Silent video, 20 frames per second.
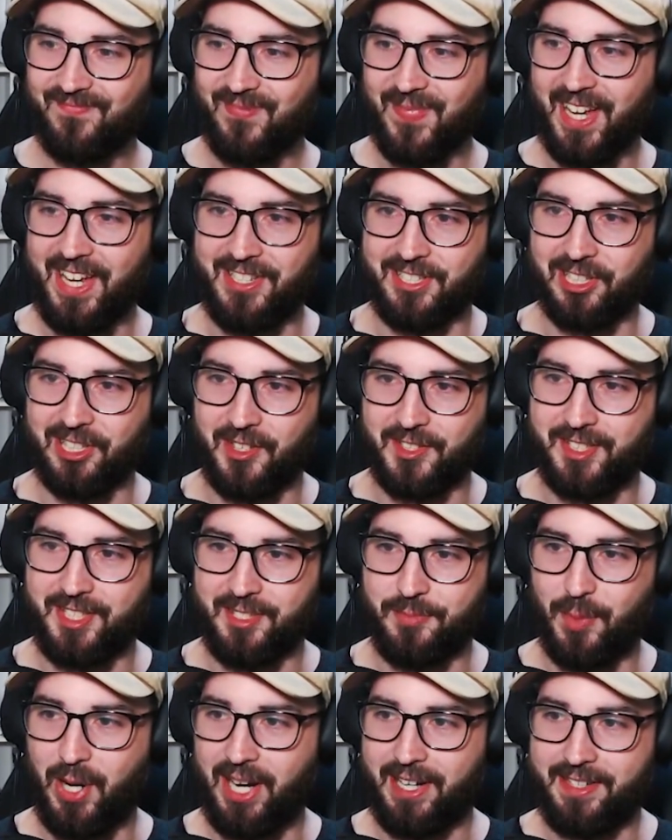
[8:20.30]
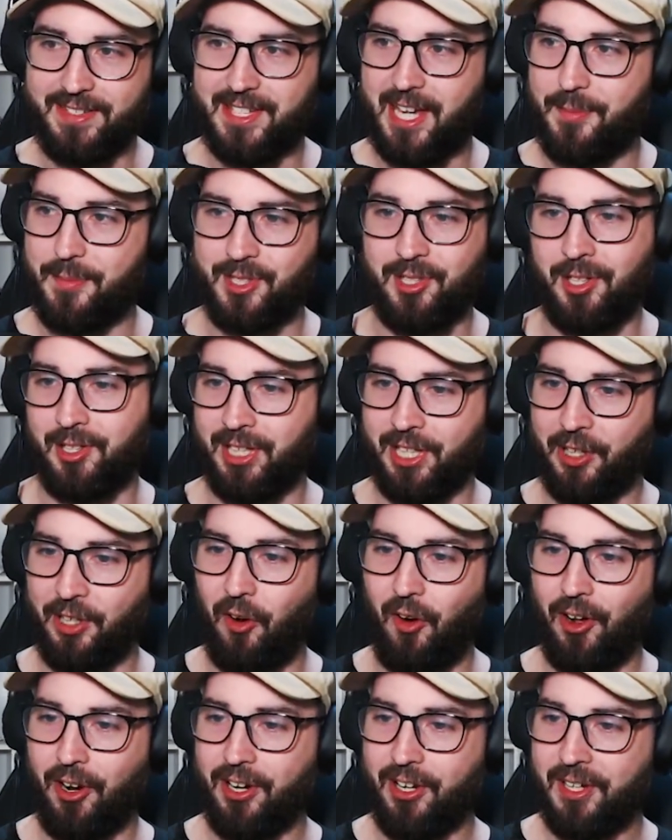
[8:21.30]
He's lost his mind, he's absolutely
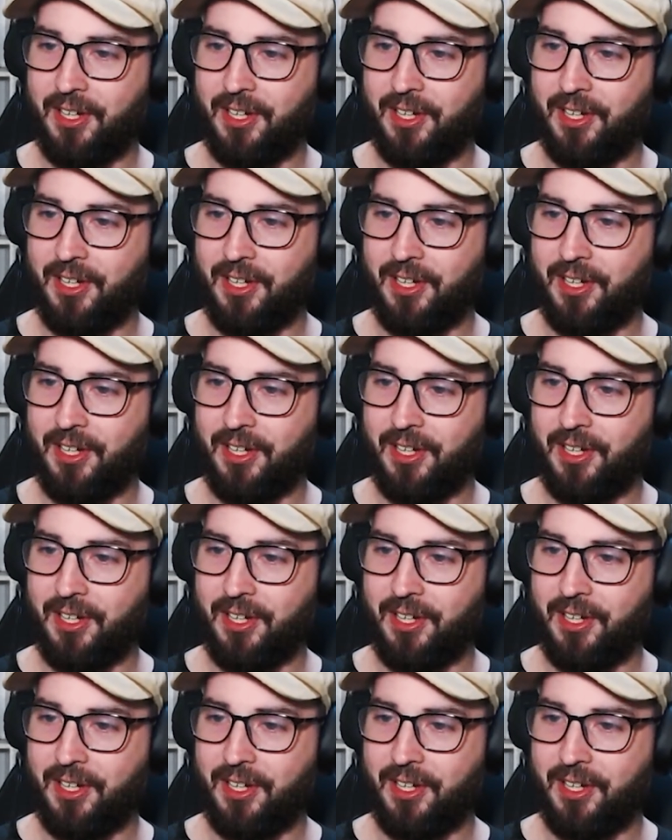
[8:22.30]
gone.